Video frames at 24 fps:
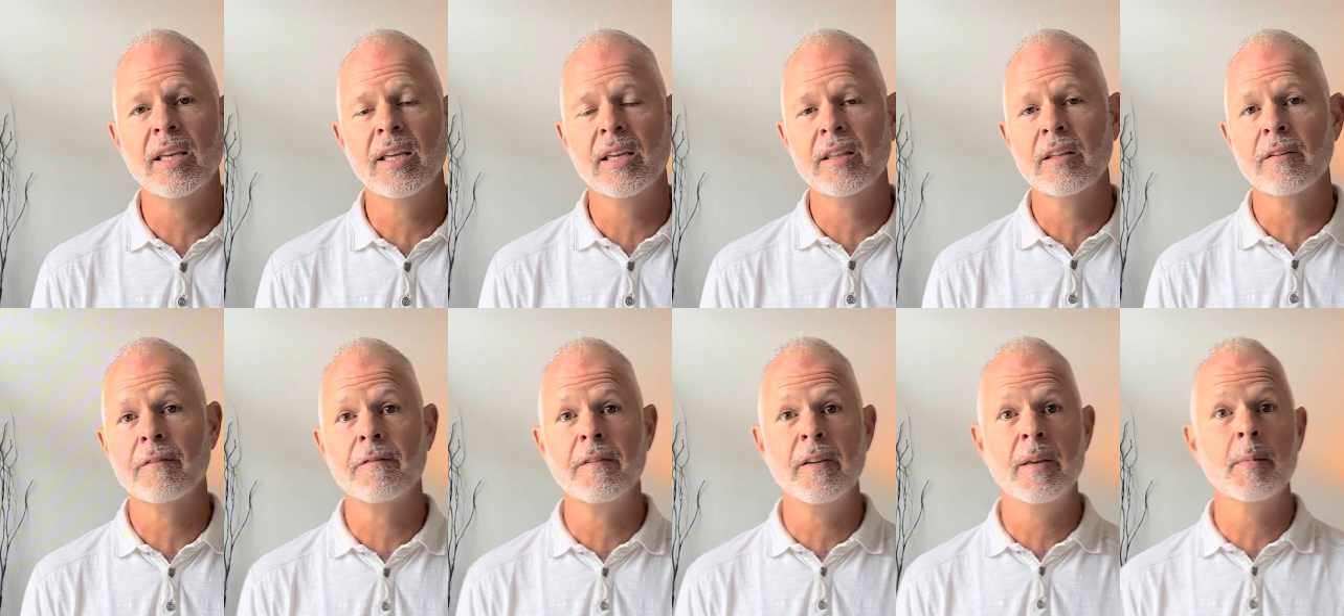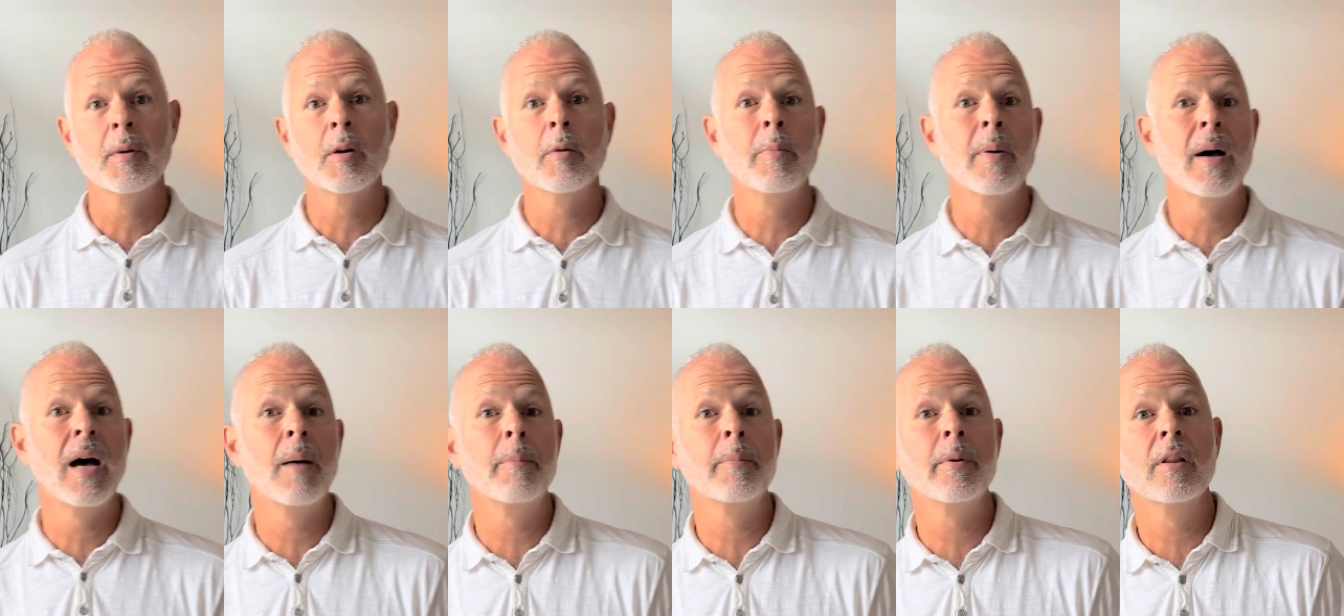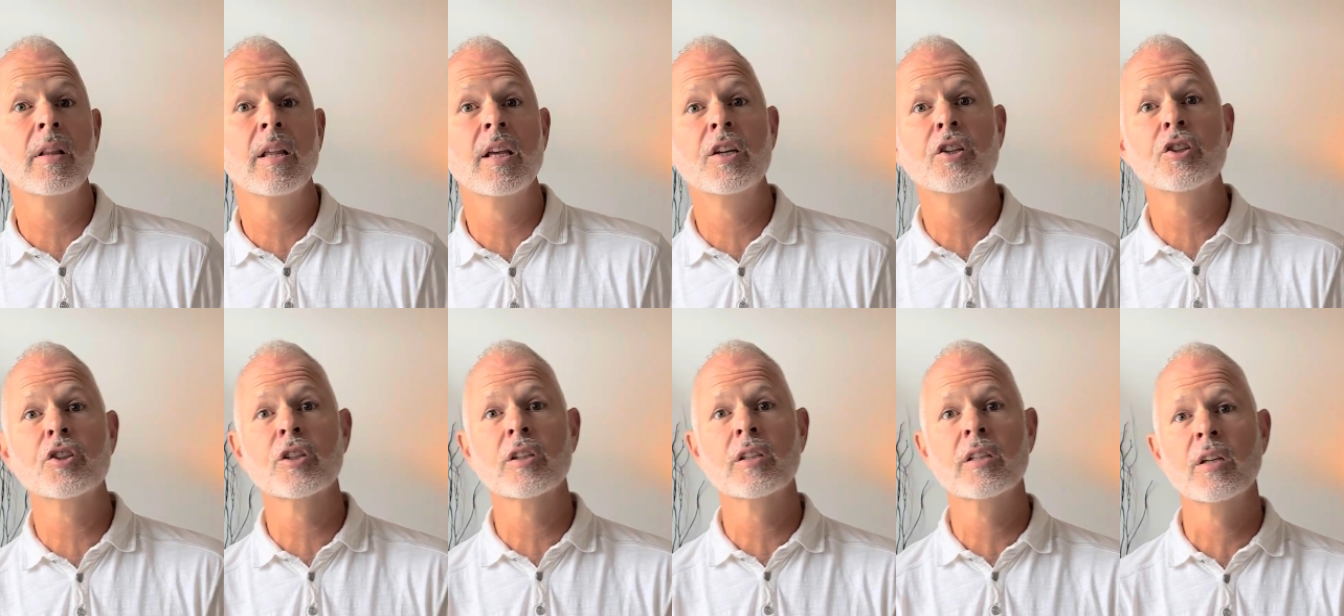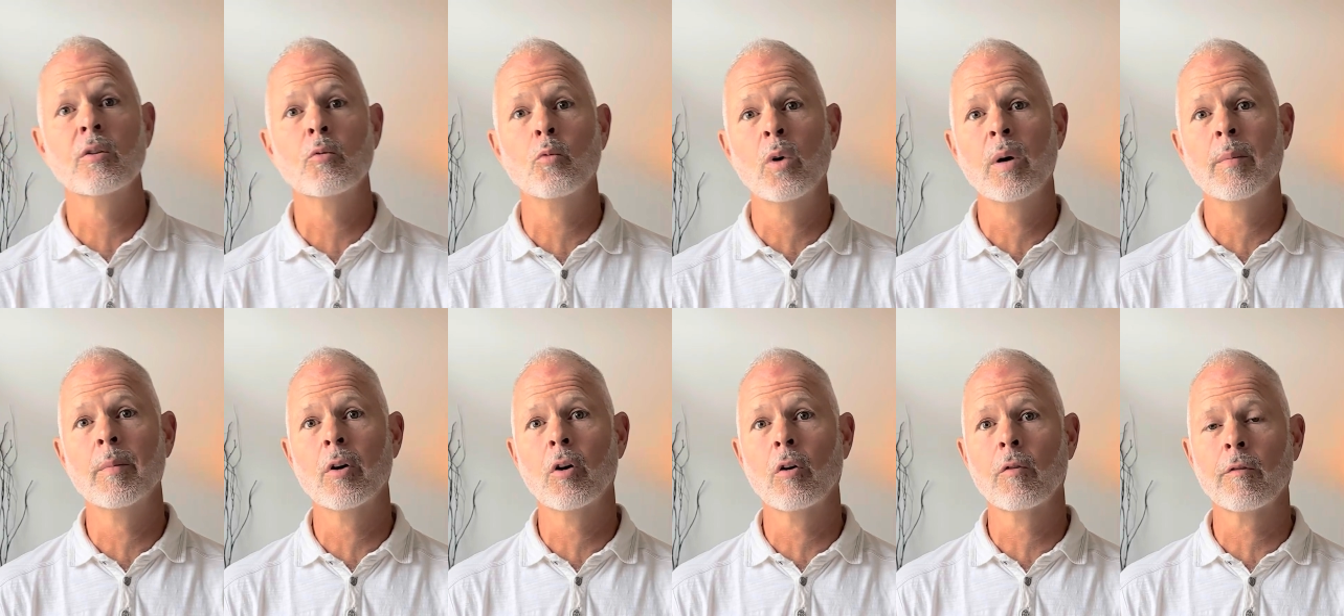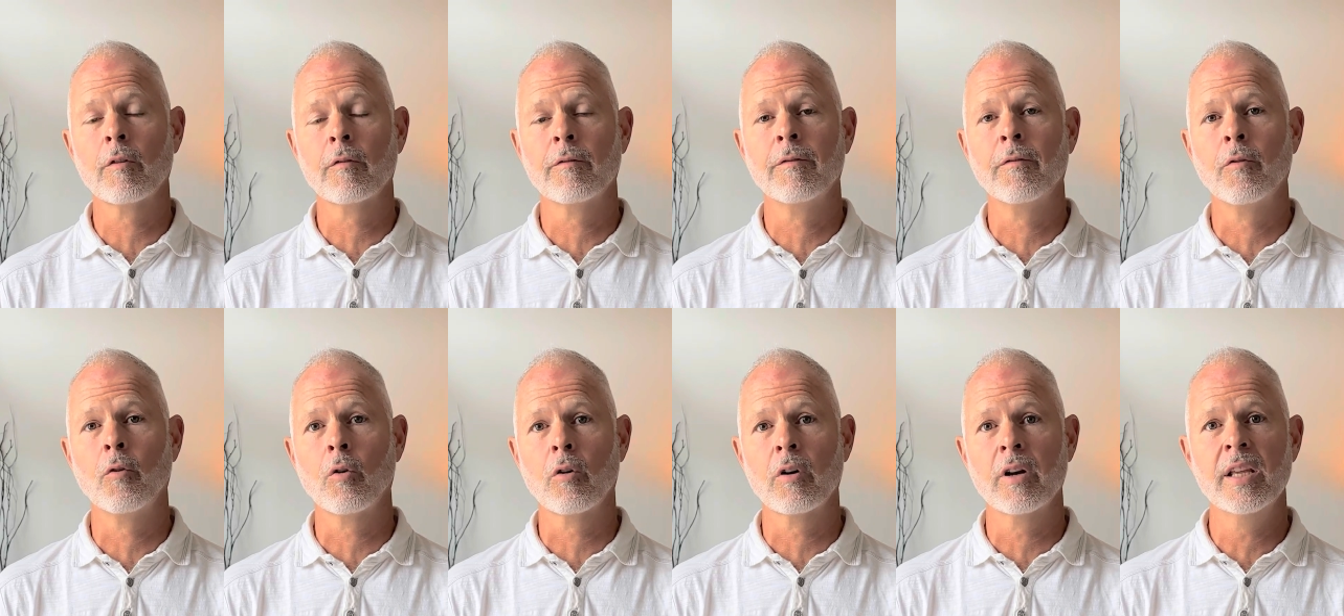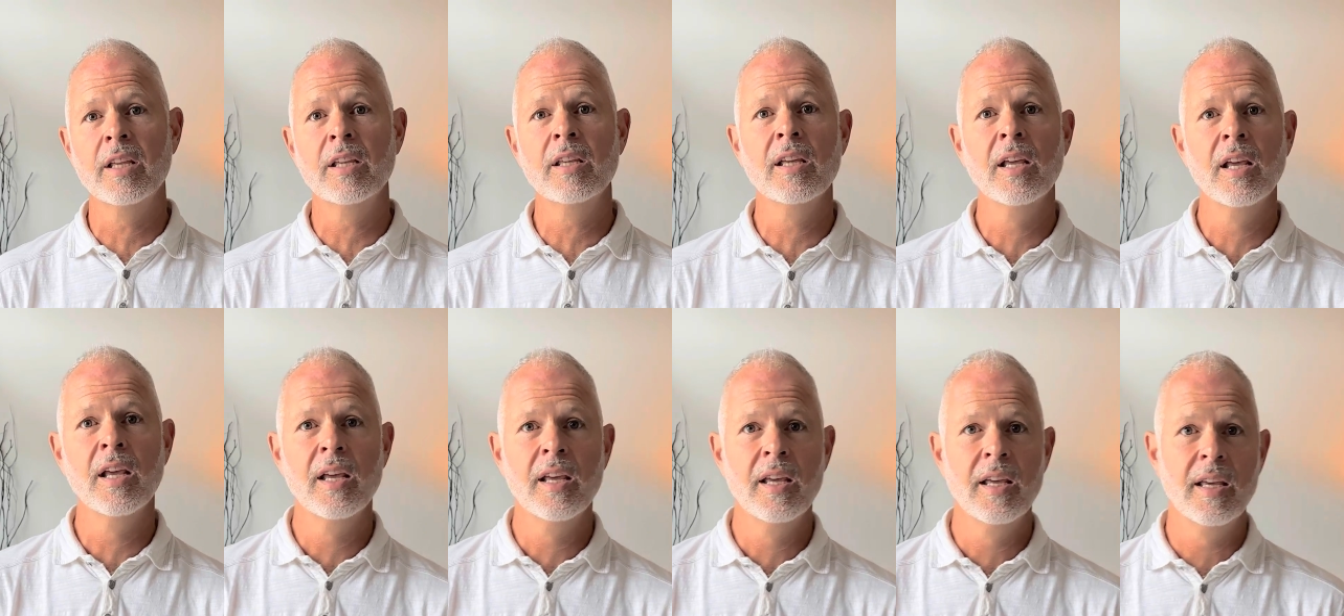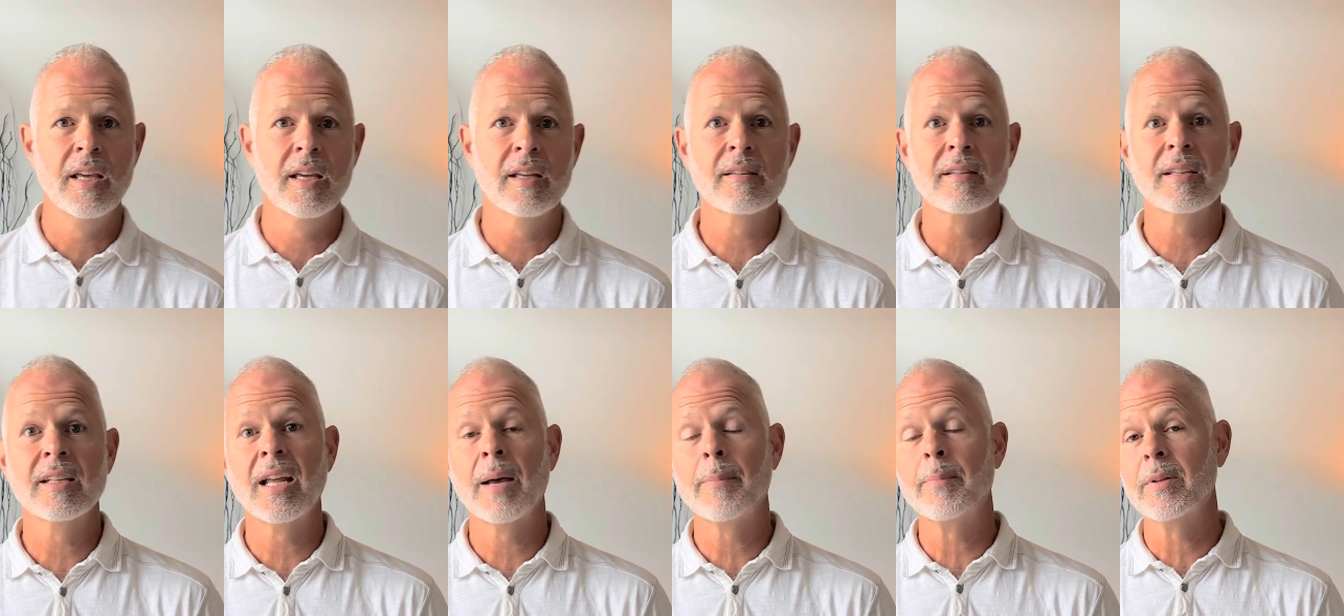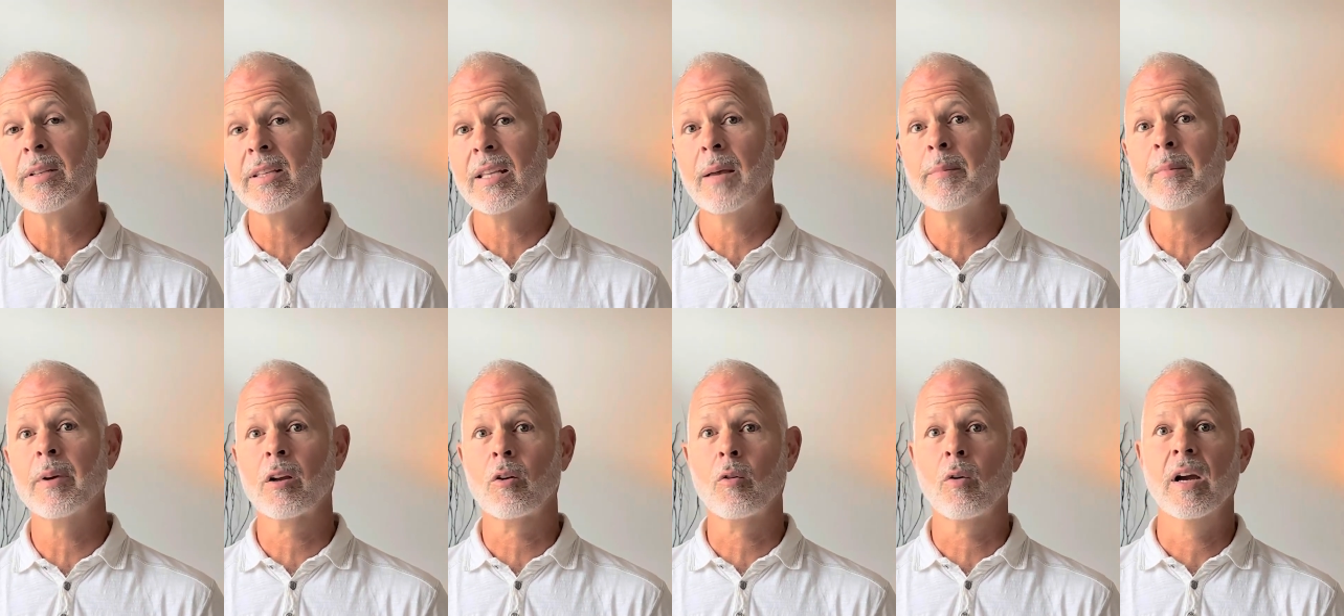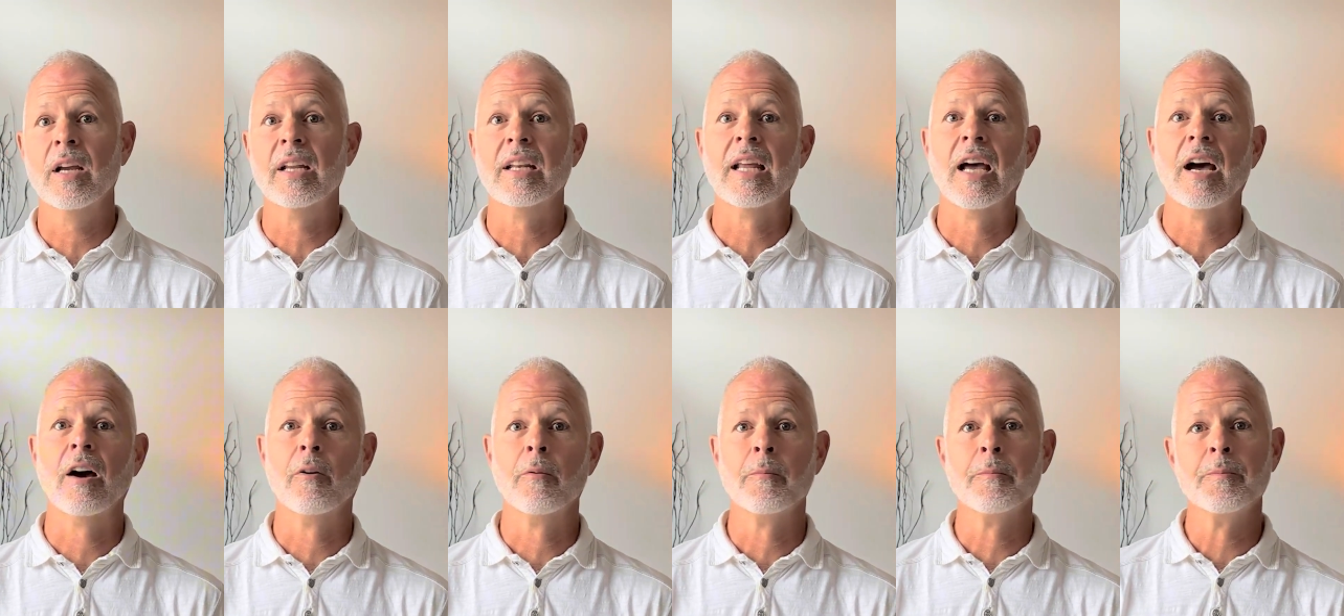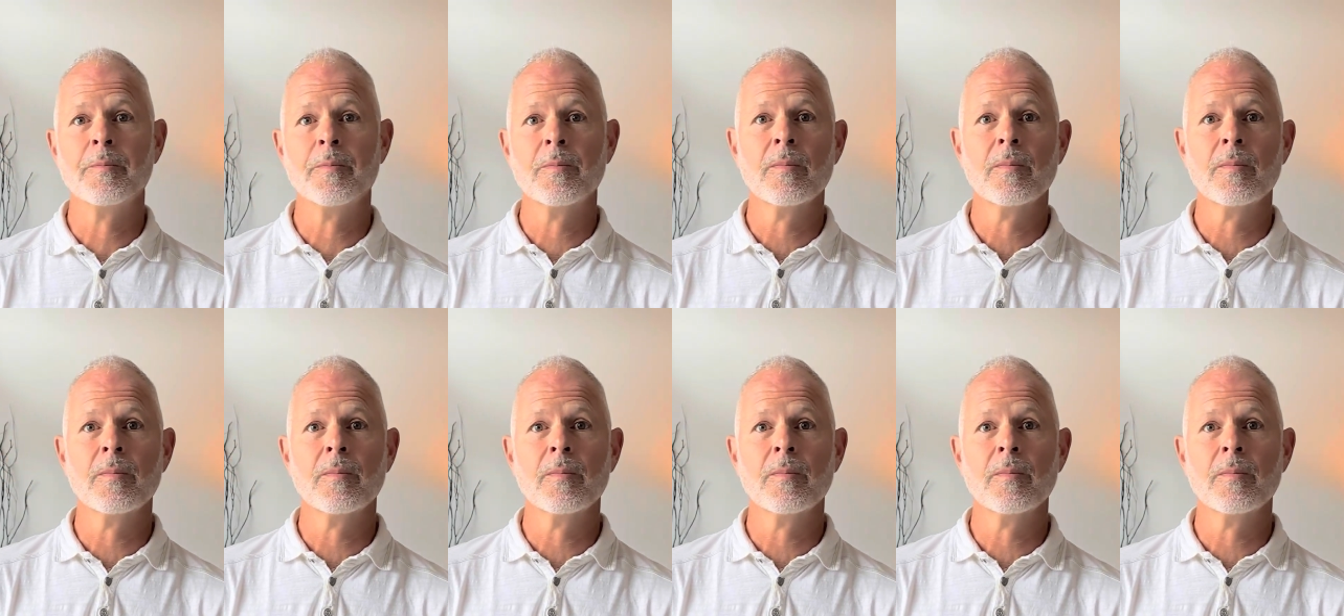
in the female population and women over 40, it's an epidemic right now.